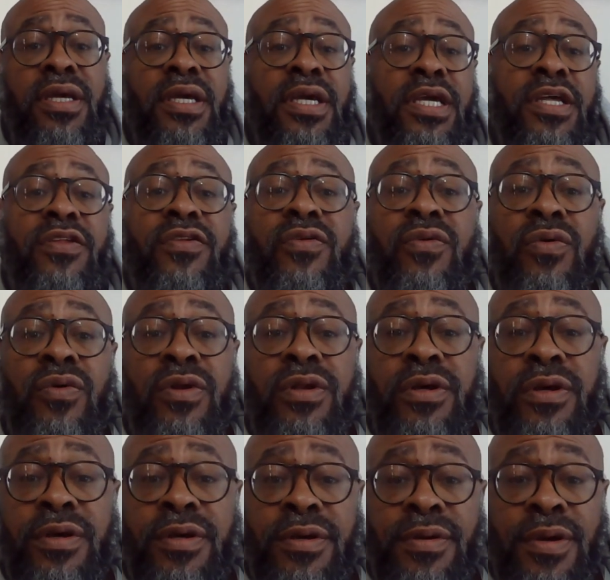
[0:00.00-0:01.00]
He's going
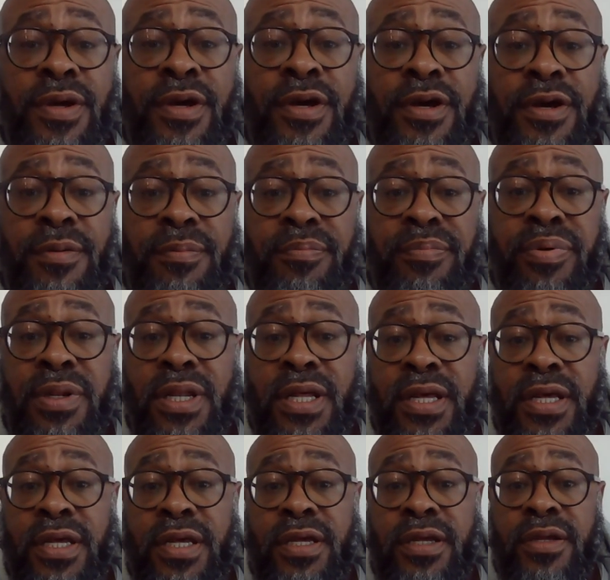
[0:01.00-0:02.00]
to uh,
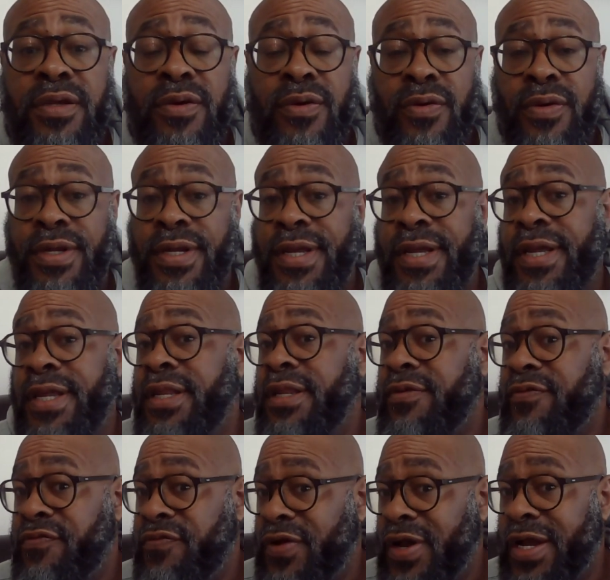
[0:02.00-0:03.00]
play in the
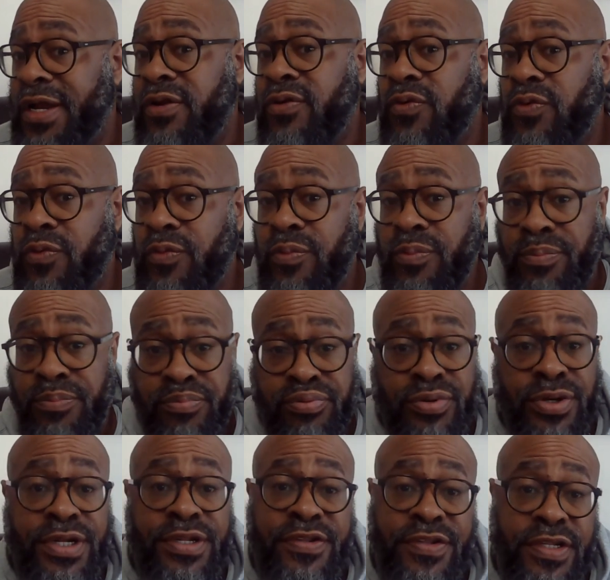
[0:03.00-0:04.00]
final
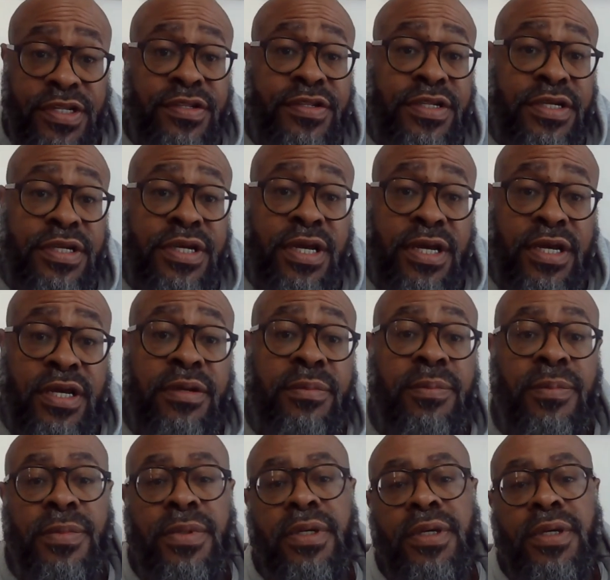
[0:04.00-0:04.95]
preseason game.